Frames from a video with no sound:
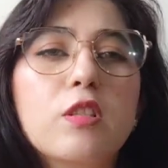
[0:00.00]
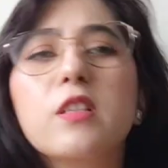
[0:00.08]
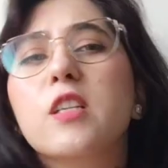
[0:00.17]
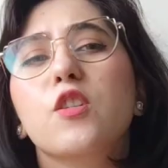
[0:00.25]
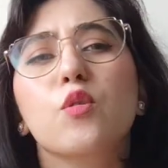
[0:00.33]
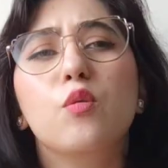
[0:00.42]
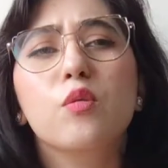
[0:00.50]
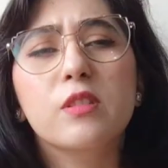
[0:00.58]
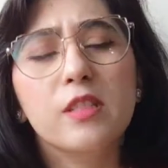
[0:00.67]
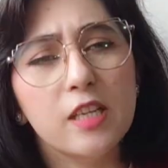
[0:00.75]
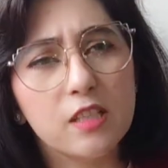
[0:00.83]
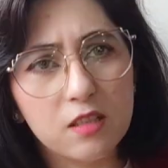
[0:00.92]
and I told
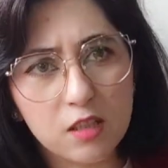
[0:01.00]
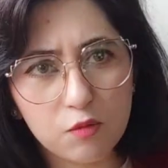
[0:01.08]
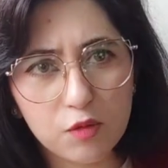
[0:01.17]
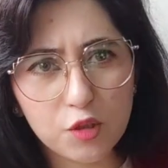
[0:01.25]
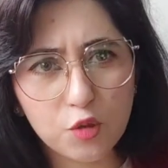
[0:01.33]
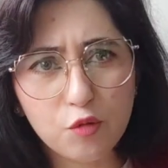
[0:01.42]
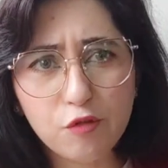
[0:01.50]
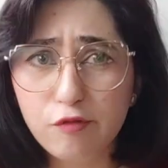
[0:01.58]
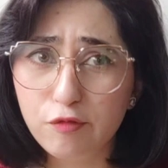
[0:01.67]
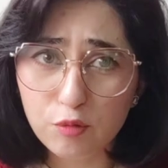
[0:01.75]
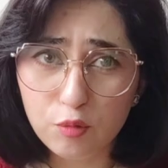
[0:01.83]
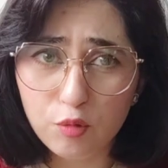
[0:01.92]
that there were no
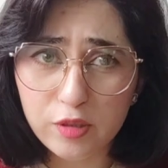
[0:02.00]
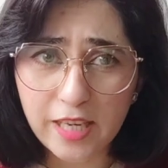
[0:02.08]
food